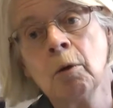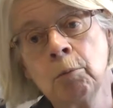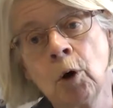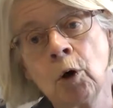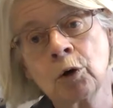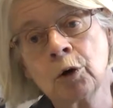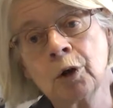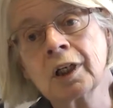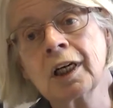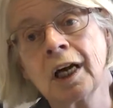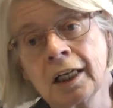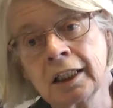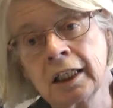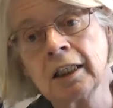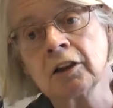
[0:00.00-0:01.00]
borrowing
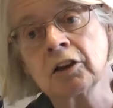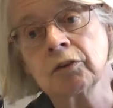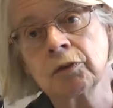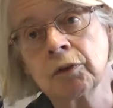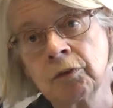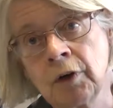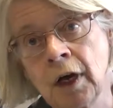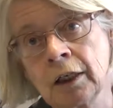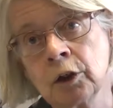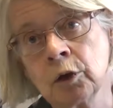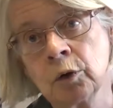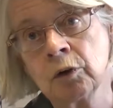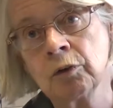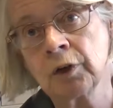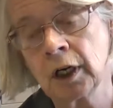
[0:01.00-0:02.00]
against the
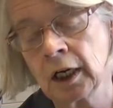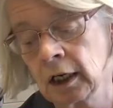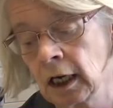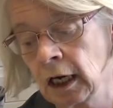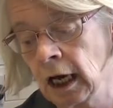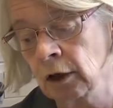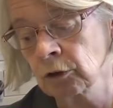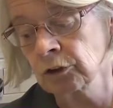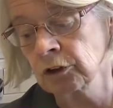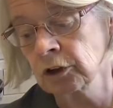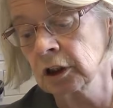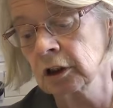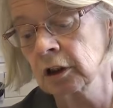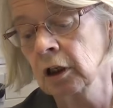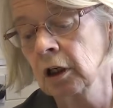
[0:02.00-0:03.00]
value of their
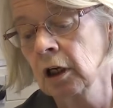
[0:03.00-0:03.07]
housing.